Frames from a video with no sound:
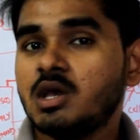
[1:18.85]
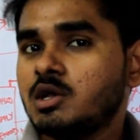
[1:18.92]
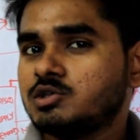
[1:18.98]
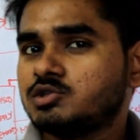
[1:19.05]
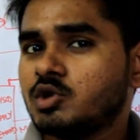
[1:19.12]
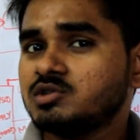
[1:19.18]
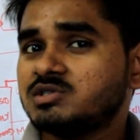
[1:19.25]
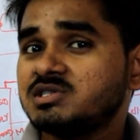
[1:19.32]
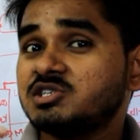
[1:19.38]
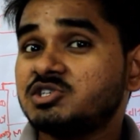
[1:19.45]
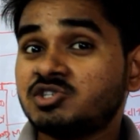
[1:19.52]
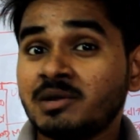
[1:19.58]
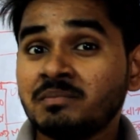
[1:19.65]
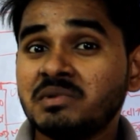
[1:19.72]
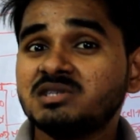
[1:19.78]
so
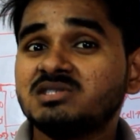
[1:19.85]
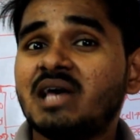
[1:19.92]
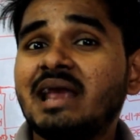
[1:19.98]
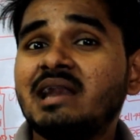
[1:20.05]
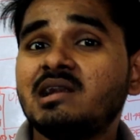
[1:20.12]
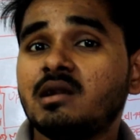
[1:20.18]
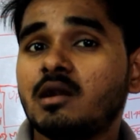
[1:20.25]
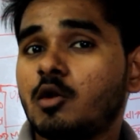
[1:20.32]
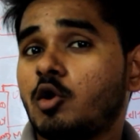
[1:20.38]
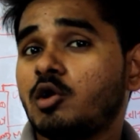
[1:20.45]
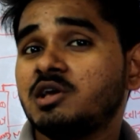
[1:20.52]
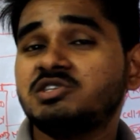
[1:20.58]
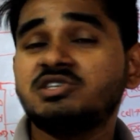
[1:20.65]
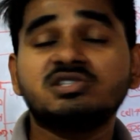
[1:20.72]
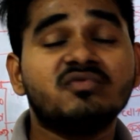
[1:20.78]
system design
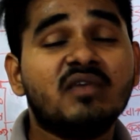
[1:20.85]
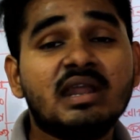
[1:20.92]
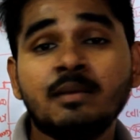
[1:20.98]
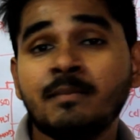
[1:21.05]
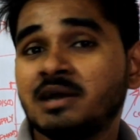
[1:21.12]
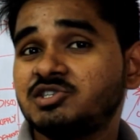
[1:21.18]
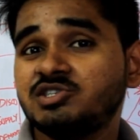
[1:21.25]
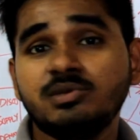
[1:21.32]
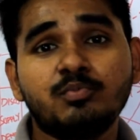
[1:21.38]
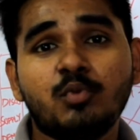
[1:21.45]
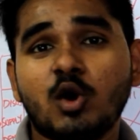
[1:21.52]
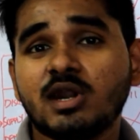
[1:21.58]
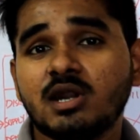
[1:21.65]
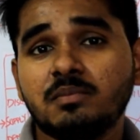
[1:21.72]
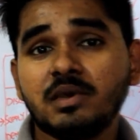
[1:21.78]
knowledge is very much
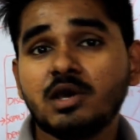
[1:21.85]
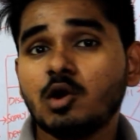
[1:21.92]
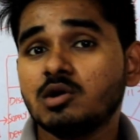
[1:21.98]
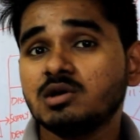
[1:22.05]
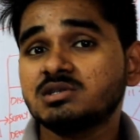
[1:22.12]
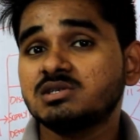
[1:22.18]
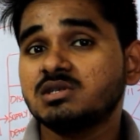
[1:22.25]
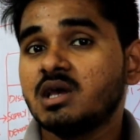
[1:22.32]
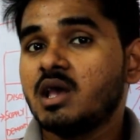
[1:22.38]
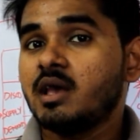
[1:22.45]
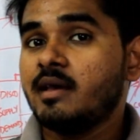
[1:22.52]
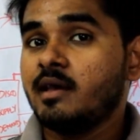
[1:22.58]
important, because